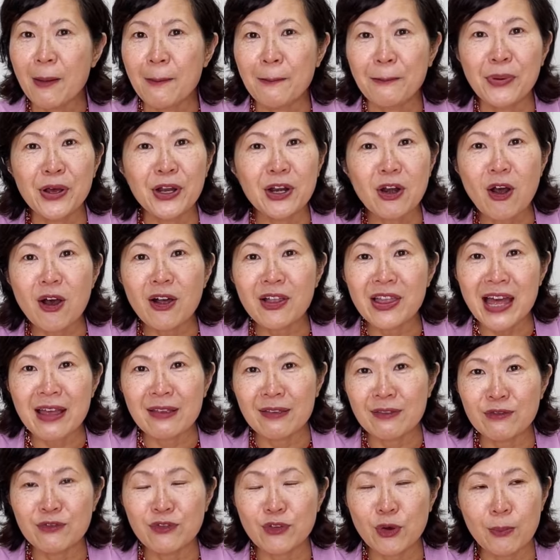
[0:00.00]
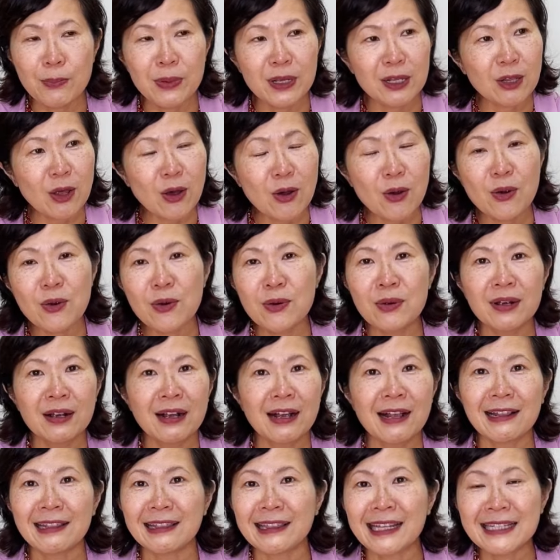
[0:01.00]
put all that info below.
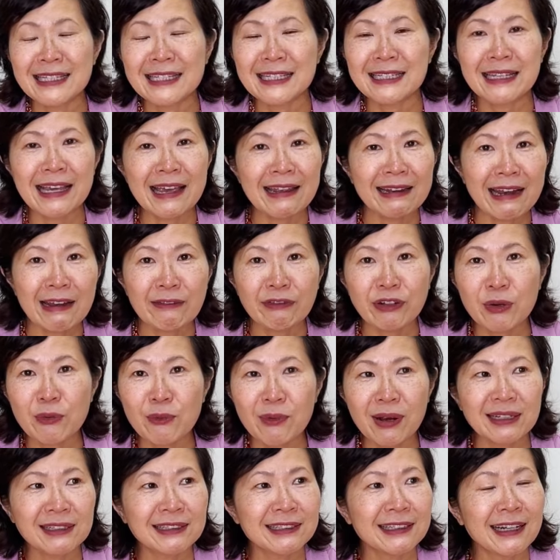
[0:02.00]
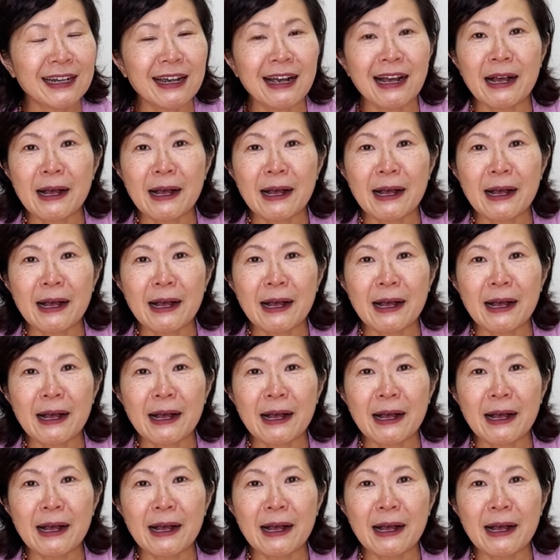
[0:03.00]
Let's get everyone